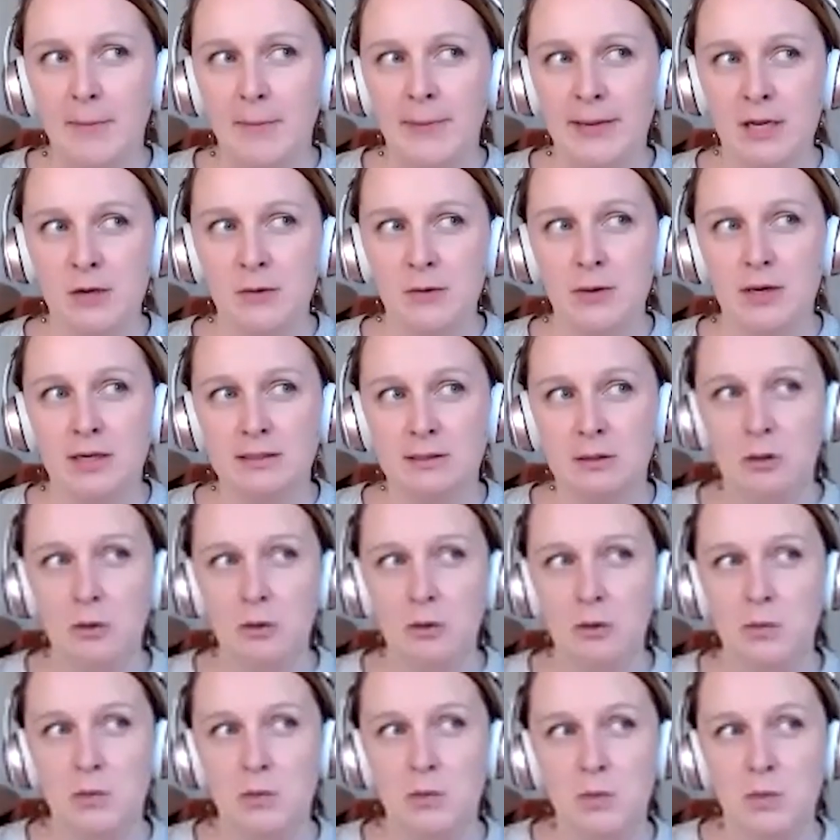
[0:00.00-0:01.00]
But you
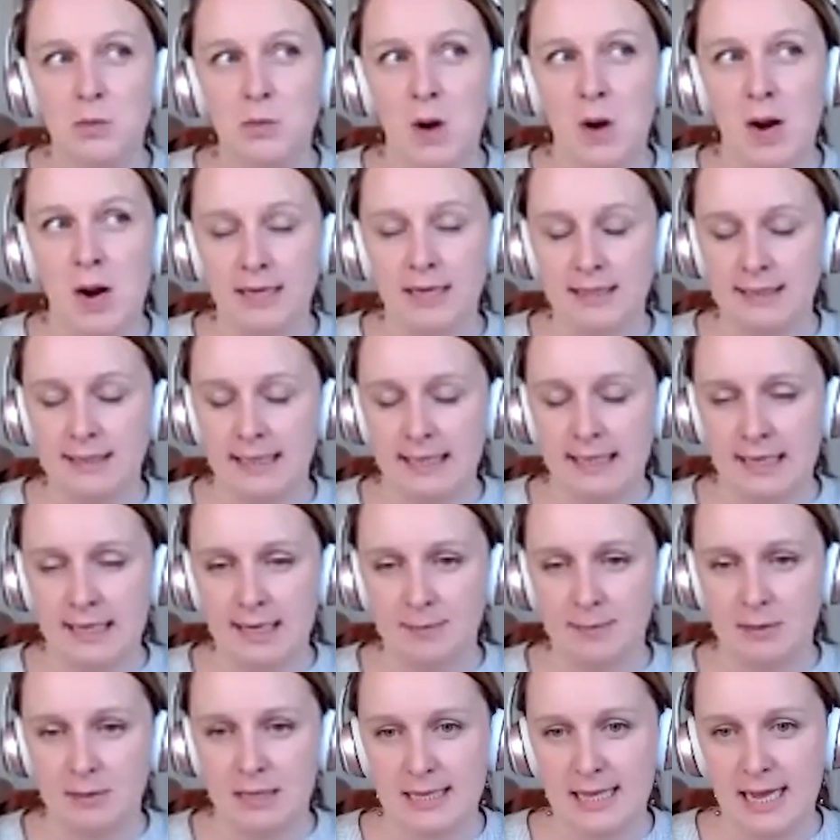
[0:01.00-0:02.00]
also want to set it
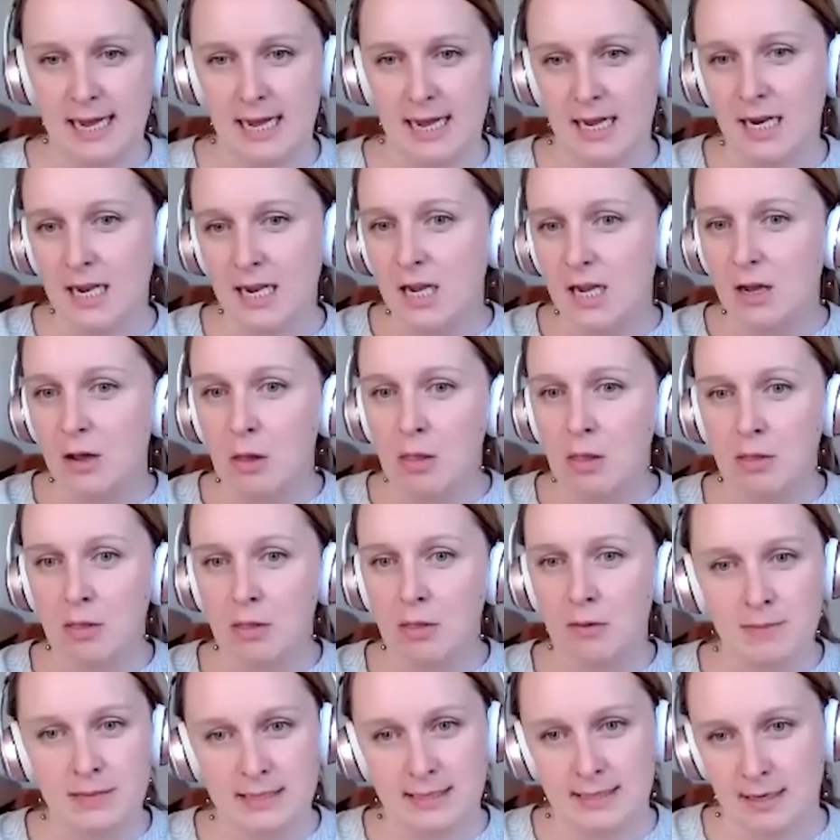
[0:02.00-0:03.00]
up so that
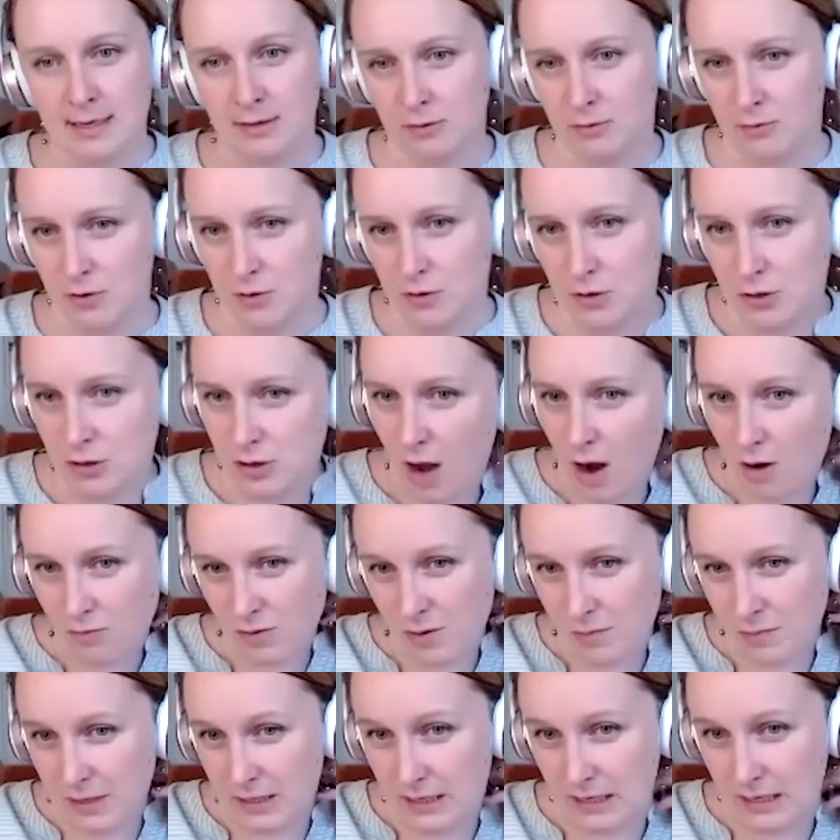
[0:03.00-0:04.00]
3 months down the road, you're not
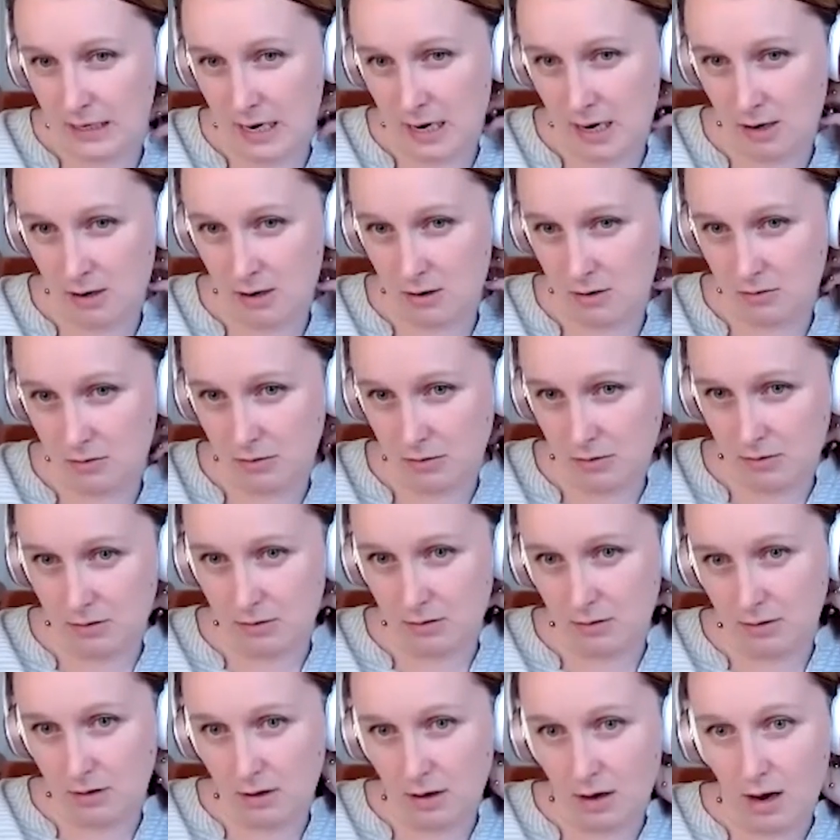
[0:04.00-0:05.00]
ripping it out
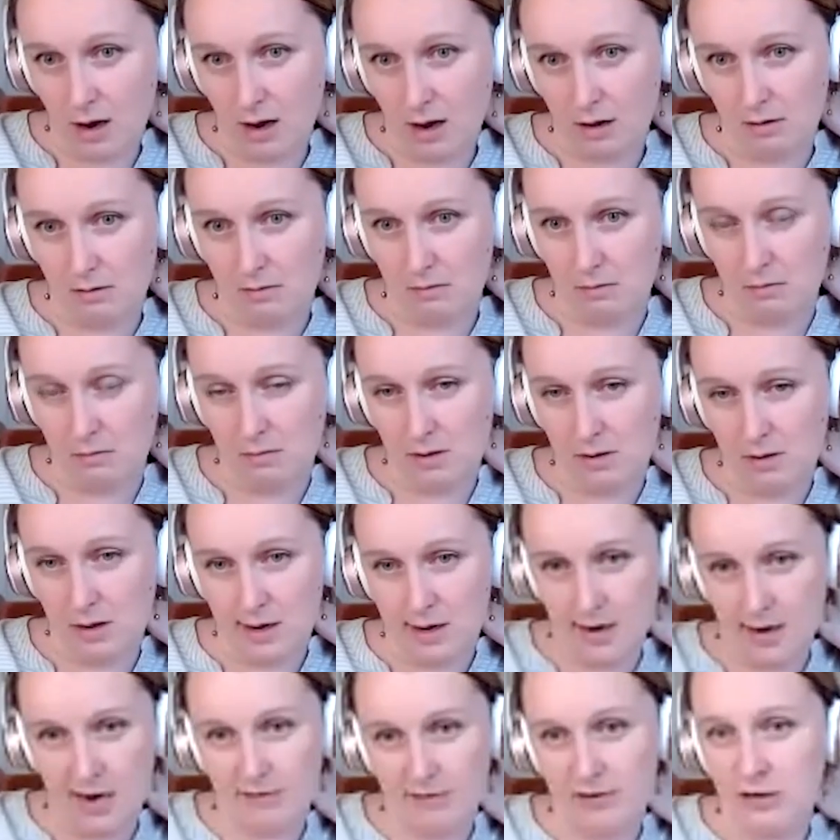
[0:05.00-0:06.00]
and
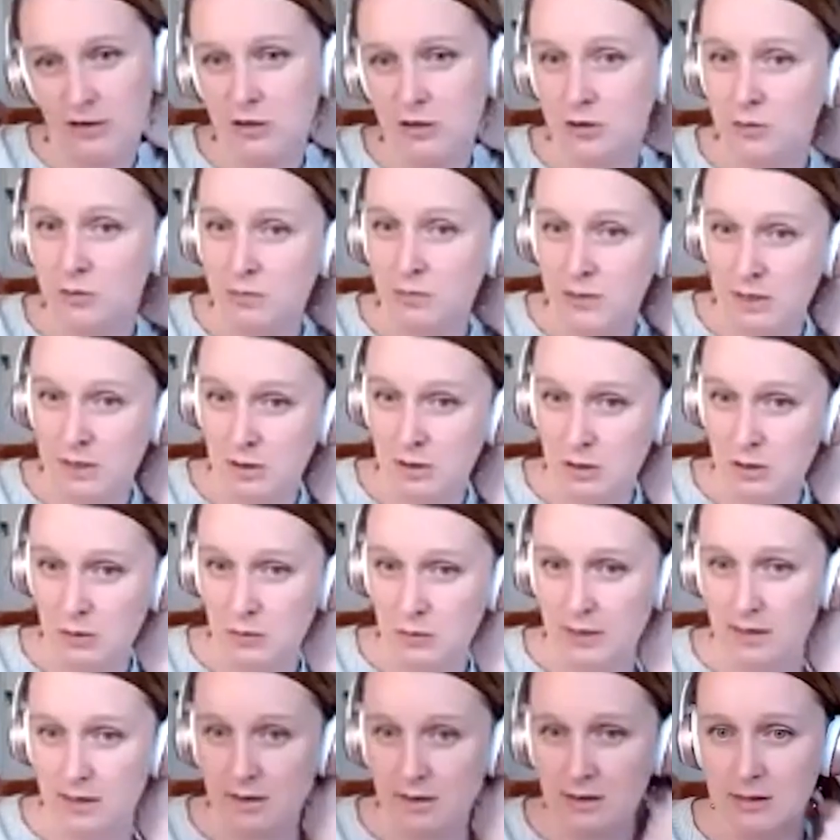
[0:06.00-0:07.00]
having to
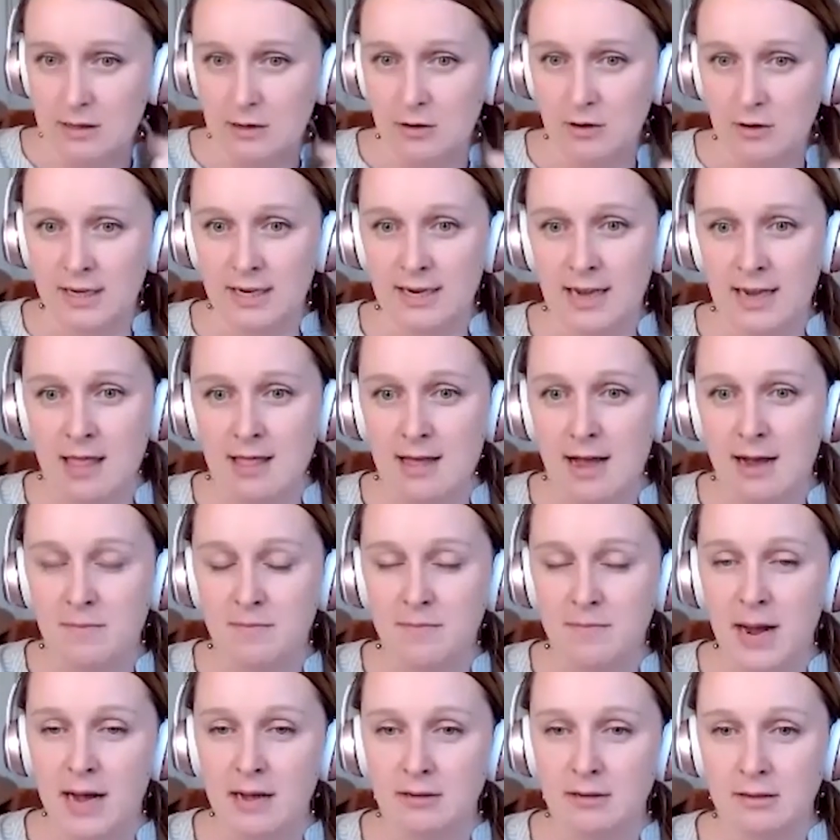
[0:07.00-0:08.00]
redo it. And so getting
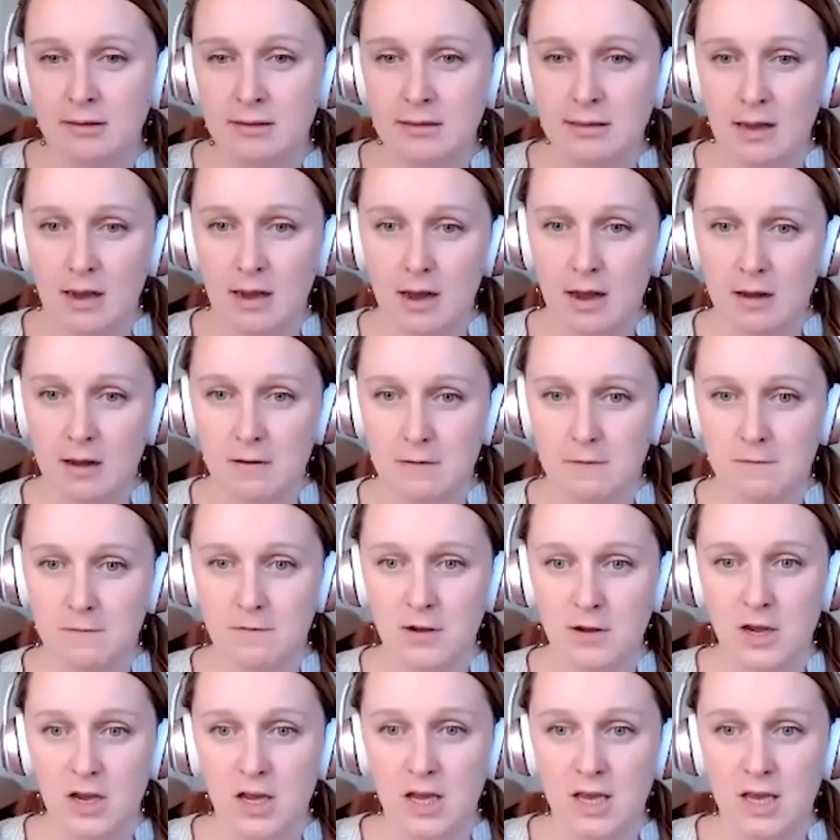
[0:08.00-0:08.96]
that balance of